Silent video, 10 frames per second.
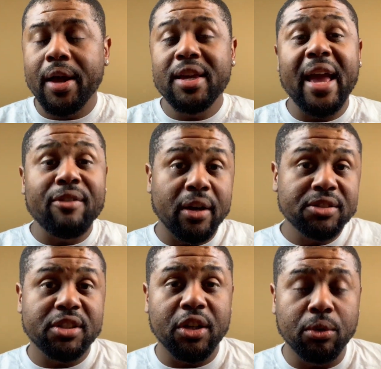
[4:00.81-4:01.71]
he gave out a
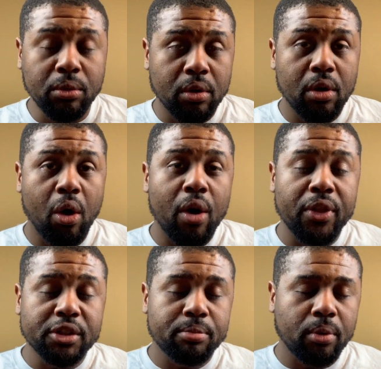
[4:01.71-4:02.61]
signal on
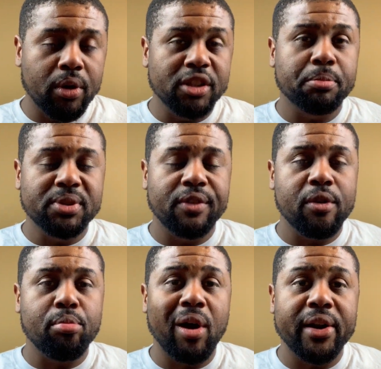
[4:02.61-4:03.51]
this
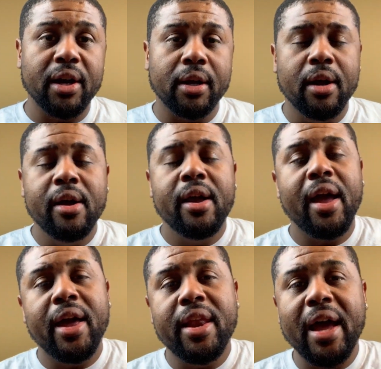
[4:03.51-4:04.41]
specific product,
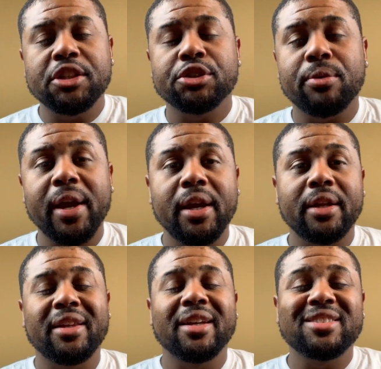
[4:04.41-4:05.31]
and that
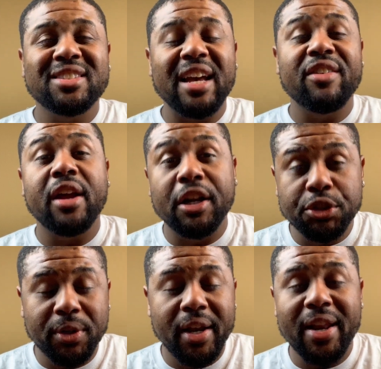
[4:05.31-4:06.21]
trade did
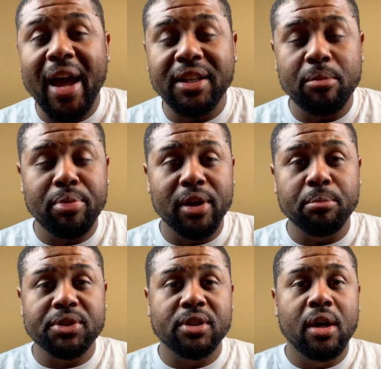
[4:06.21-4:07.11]
790
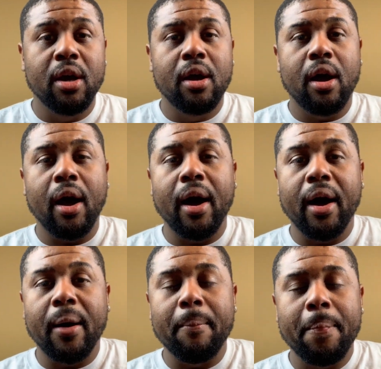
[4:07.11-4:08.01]
pips
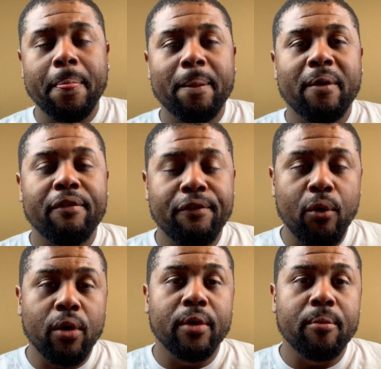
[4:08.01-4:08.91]

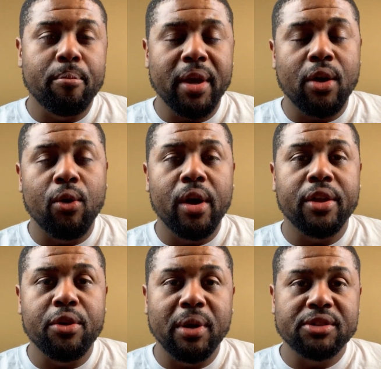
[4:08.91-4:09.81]
for
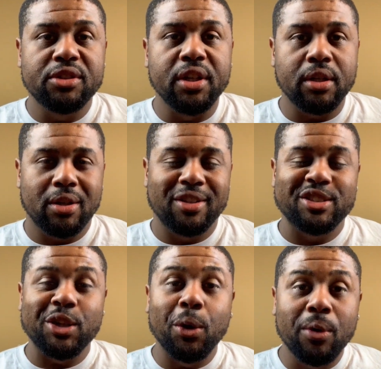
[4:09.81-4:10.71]
Bitcoin USD.
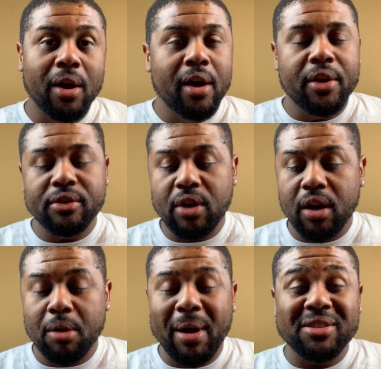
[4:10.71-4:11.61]
So you're
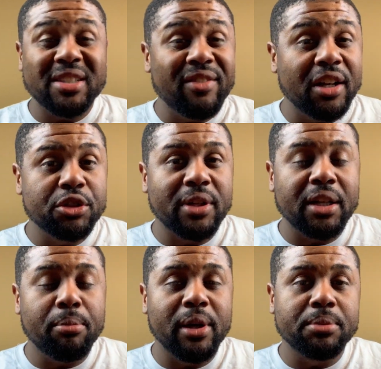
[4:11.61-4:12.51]
talking about
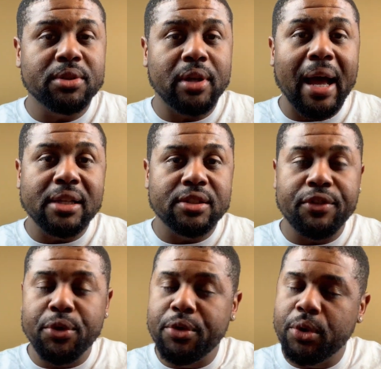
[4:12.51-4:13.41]
790 pips, guys. If
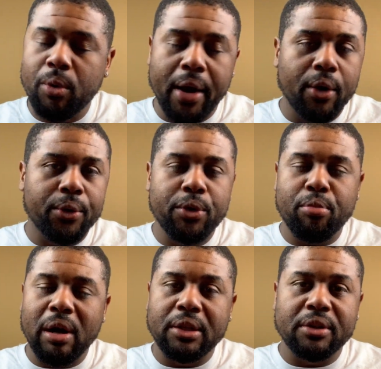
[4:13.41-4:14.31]
you knew, I know you
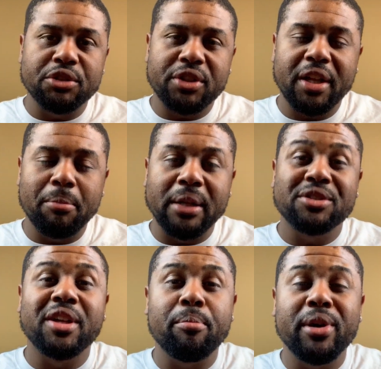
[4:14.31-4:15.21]
probably understand, but
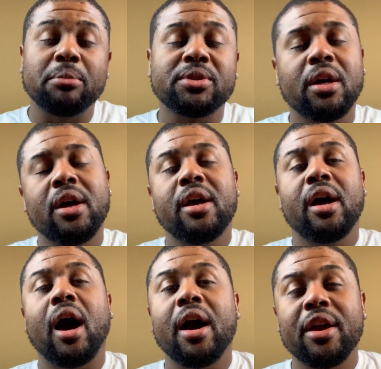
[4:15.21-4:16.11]
understand pips
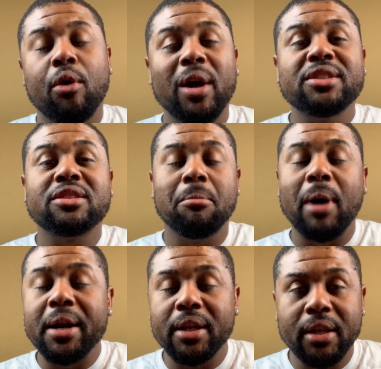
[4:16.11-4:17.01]
equates to
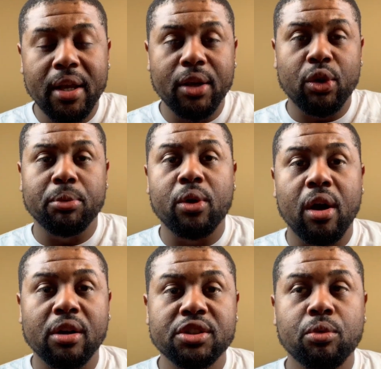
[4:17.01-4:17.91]
money in the
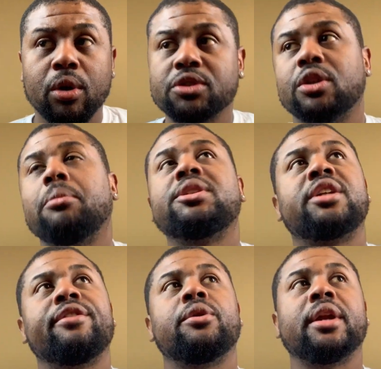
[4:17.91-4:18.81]
cryptocurrency world. So let me just
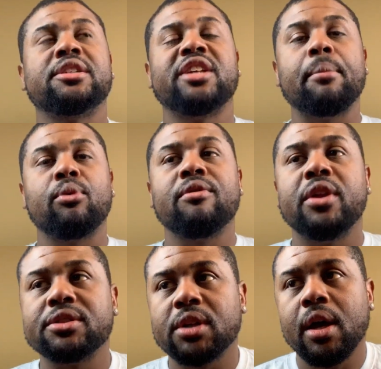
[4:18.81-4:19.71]
give you an example of
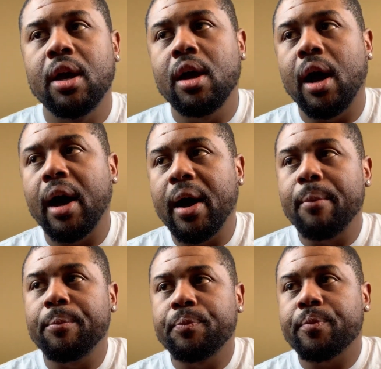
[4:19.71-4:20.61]
this.
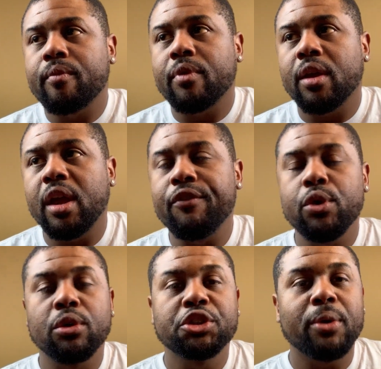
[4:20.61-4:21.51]
If
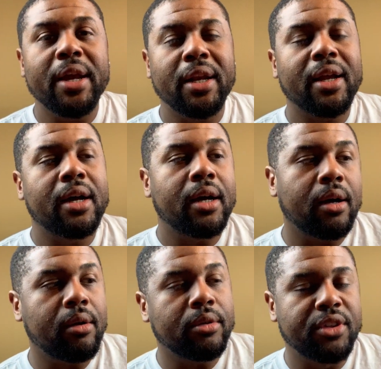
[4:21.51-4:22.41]
you were trading
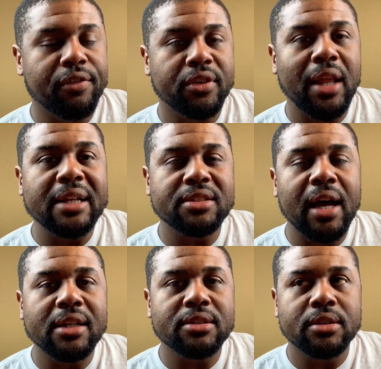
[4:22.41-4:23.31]
different lot
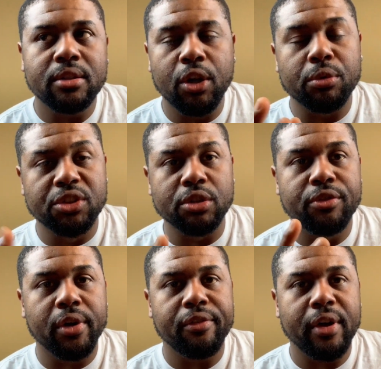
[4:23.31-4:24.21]
size, you know, results
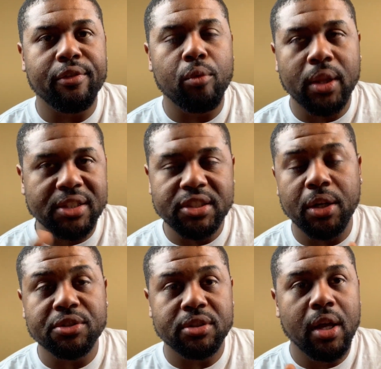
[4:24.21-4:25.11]
vary for everyone. Let's say
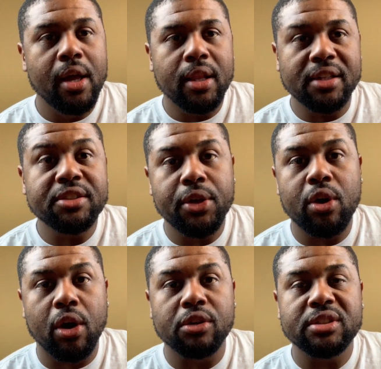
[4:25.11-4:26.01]
you
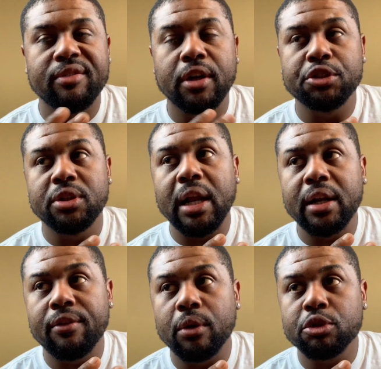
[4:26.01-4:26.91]
caught all
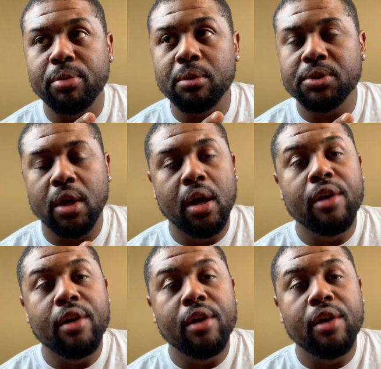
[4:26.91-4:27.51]
790 of those pips